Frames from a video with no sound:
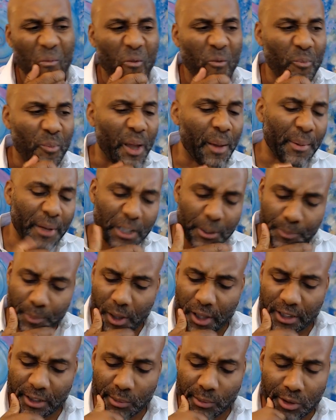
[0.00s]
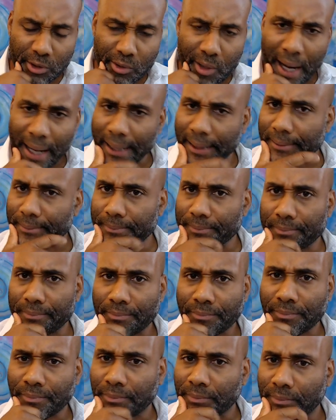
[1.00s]
Maybe this person was right.
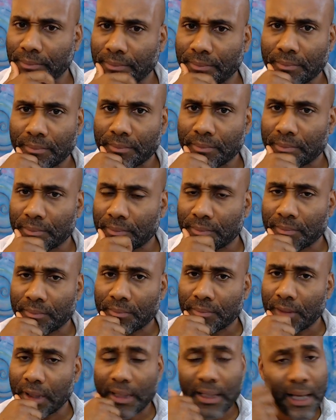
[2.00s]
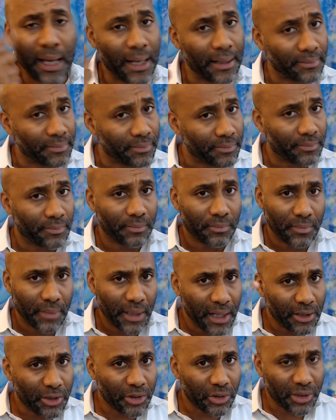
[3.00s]
Again,
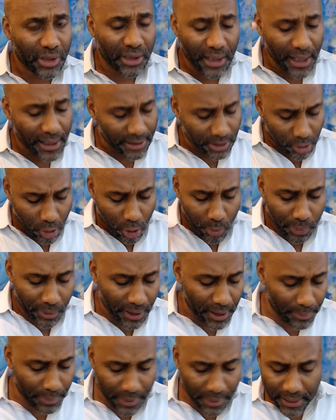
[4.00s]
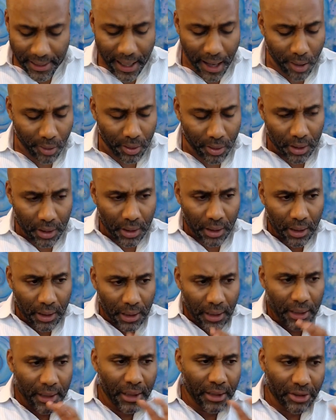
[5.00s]
interesting how this whole plane played out.
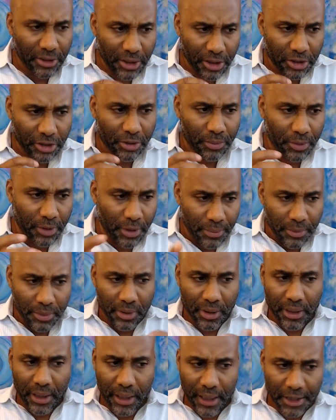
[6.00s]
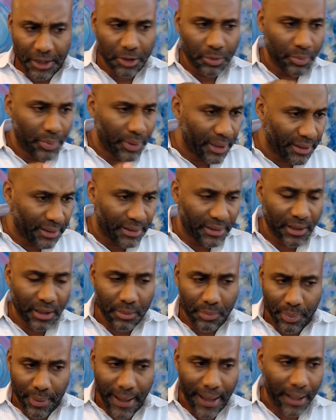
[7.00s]
And there's, there's some communication being
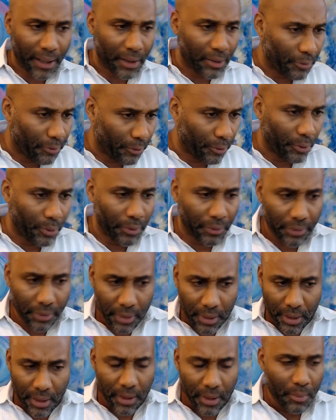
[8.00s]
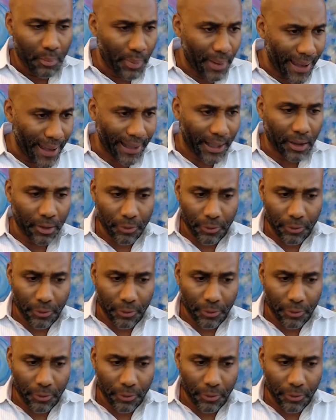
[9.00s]
sent back and forth, back and